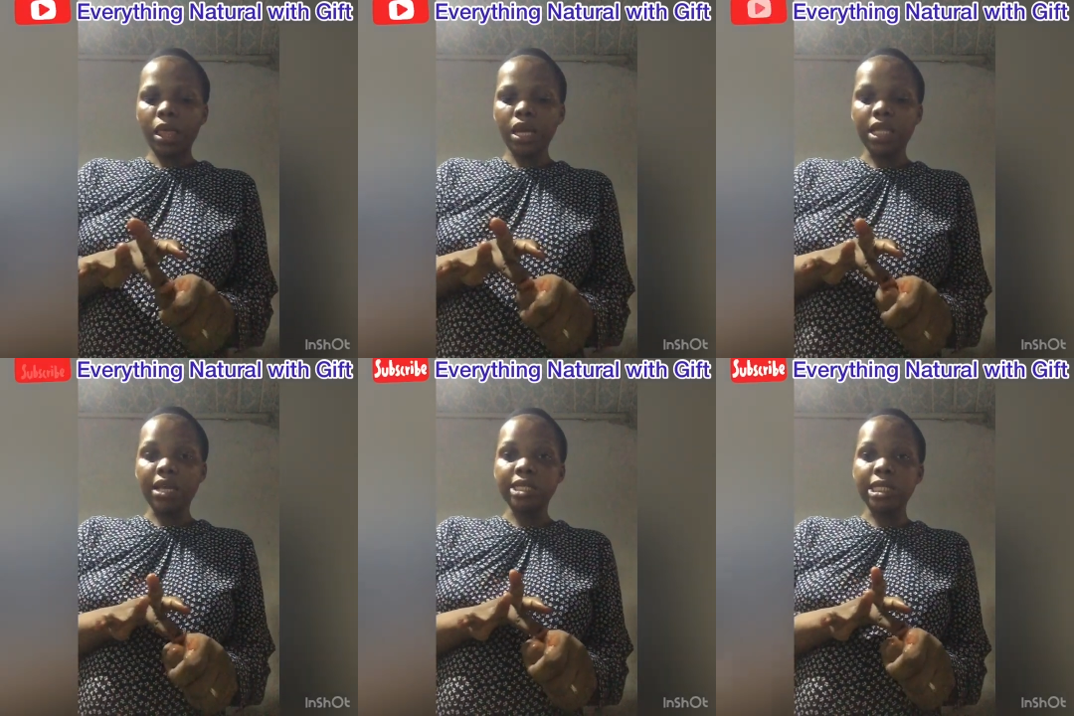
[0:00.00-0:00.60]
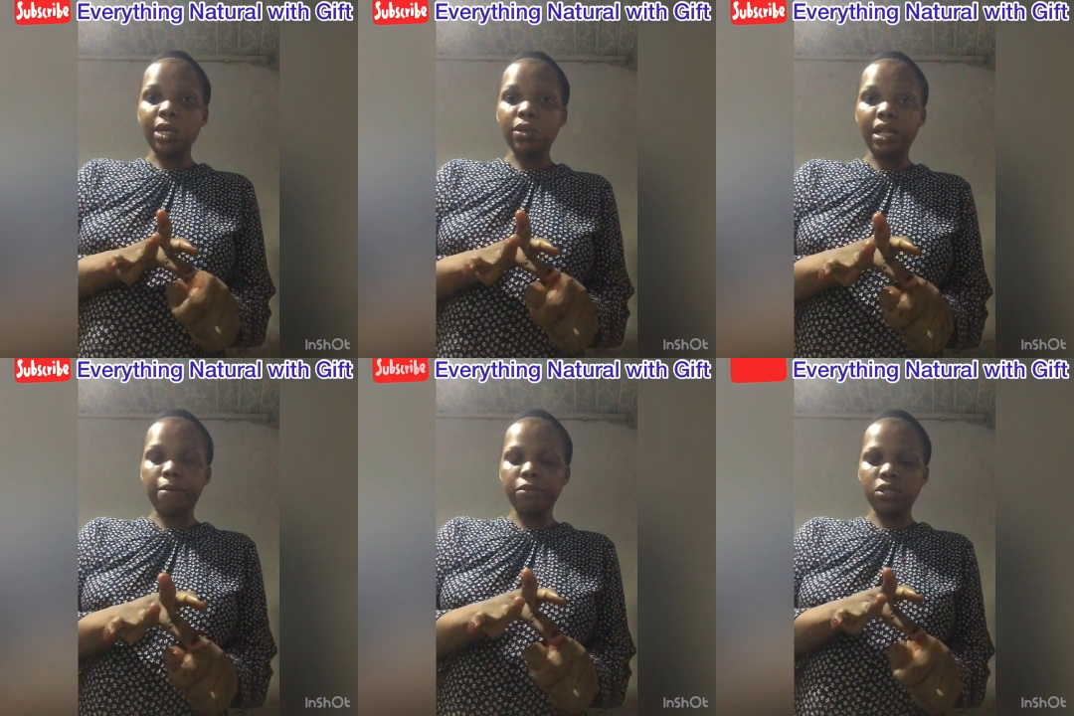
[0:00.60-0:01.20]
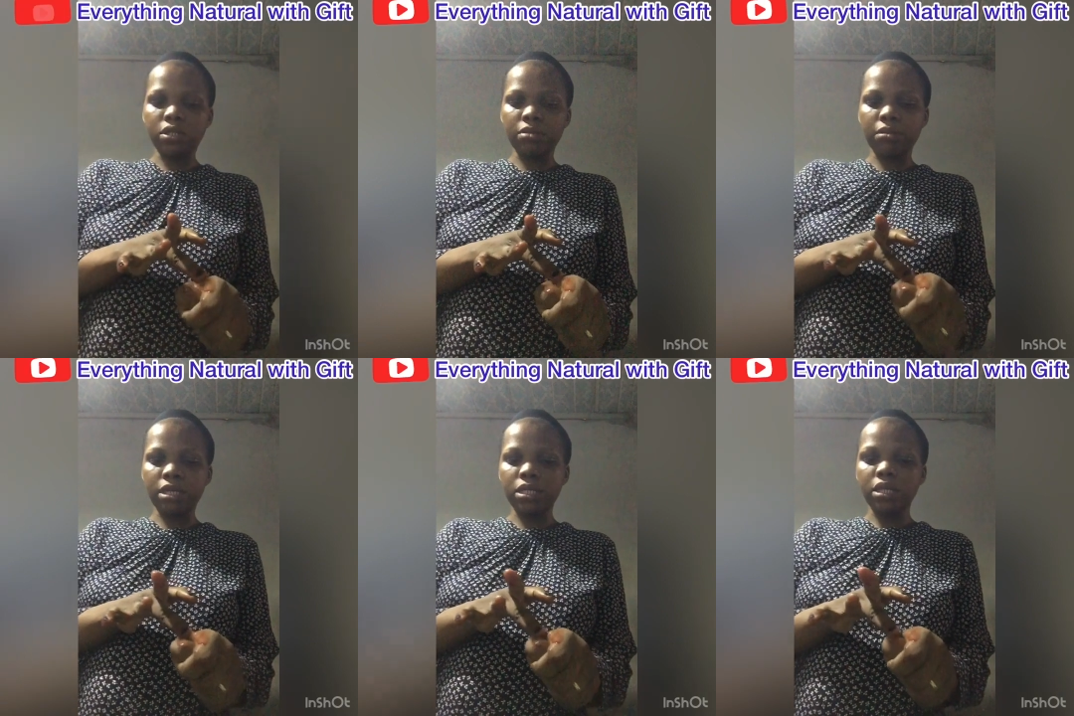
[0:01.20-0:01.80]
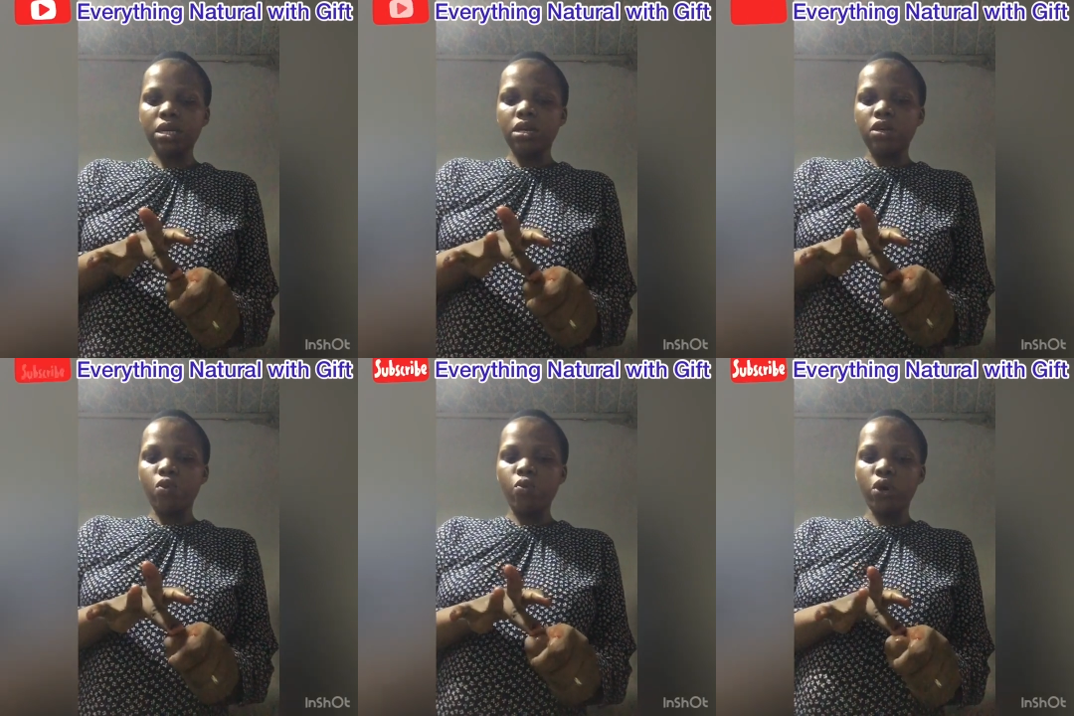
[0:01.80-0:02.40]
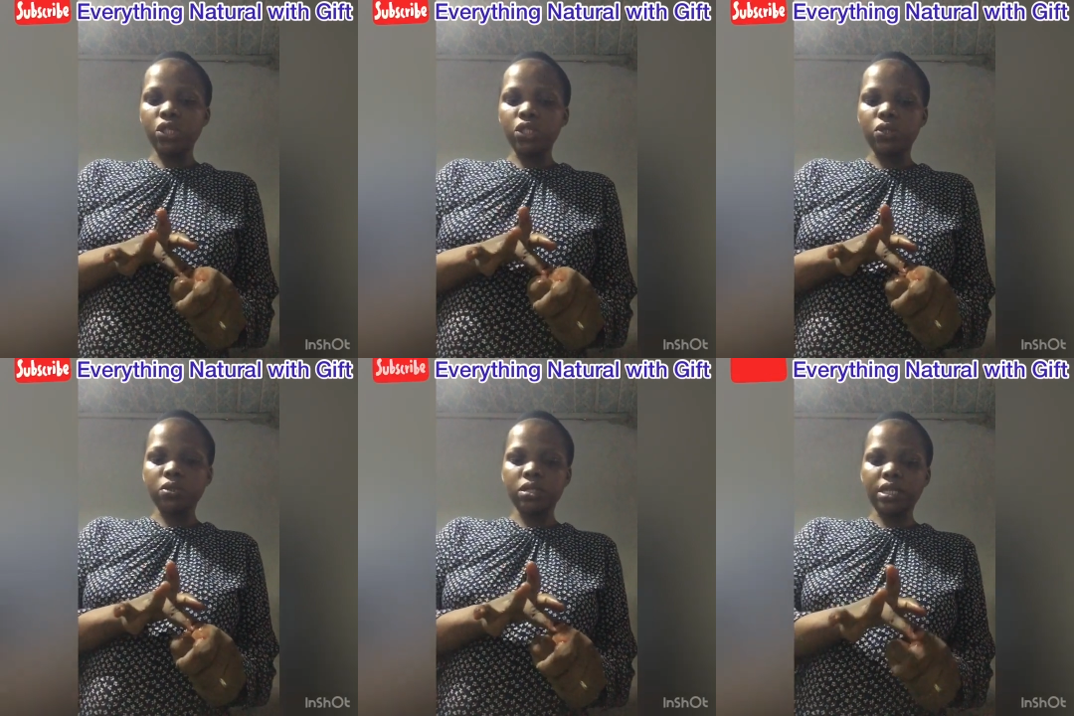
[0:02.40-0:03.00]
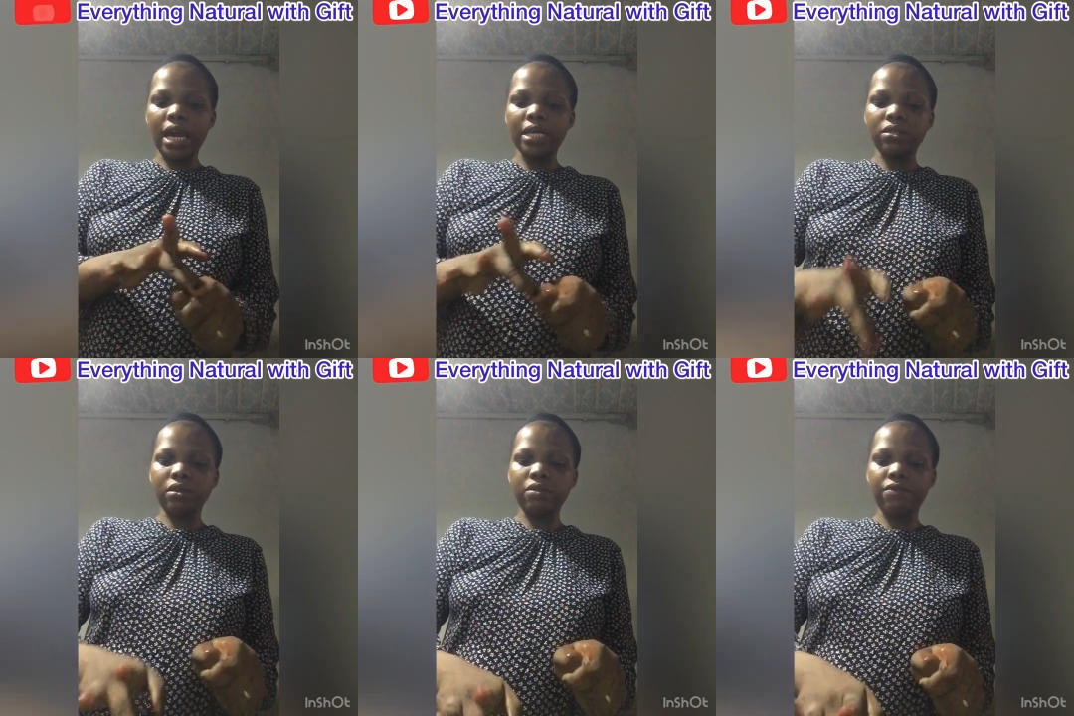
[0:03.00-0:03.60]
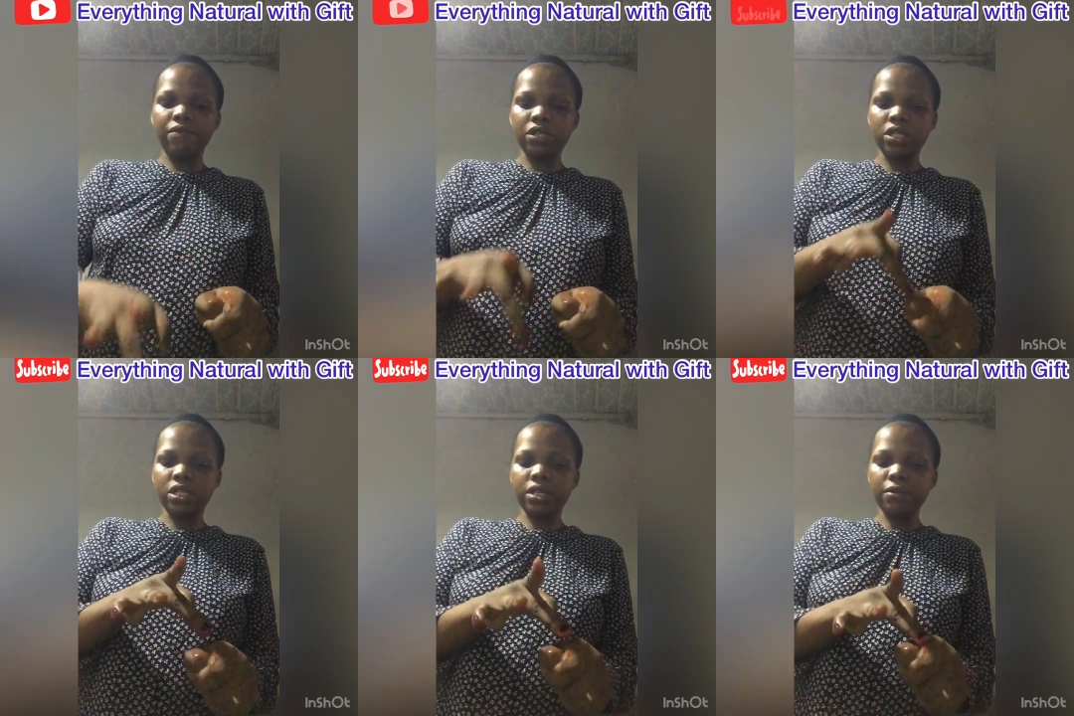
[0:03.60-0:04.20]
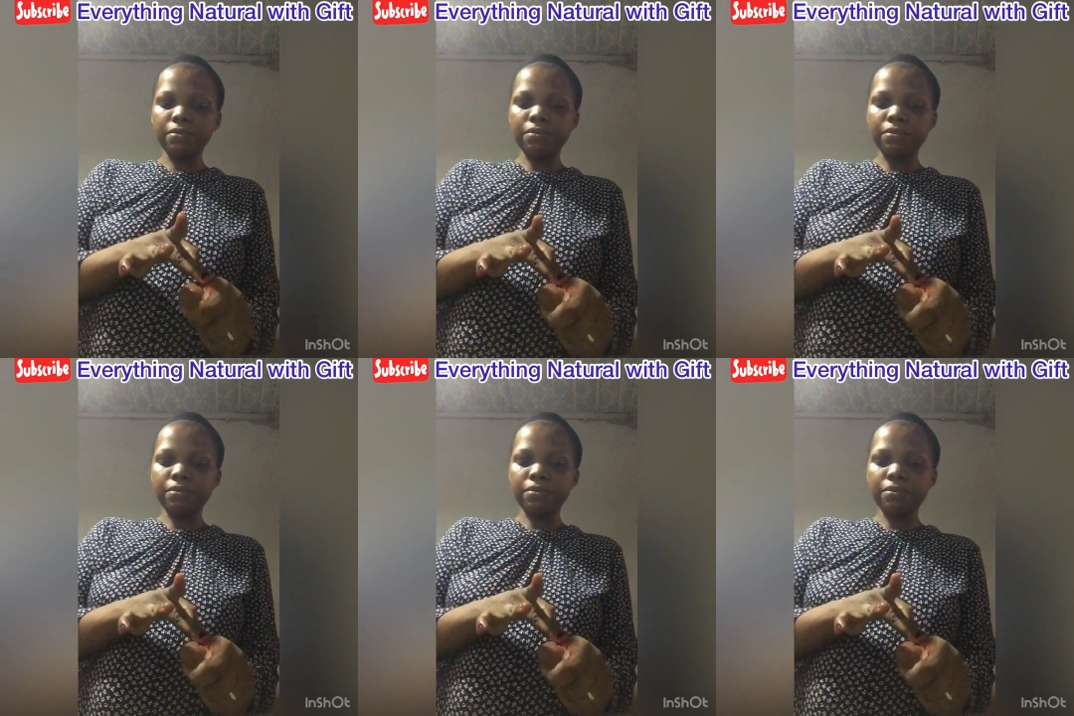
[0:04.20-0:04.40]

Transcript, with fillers: in a circular motion please you wash the two sides of the vagina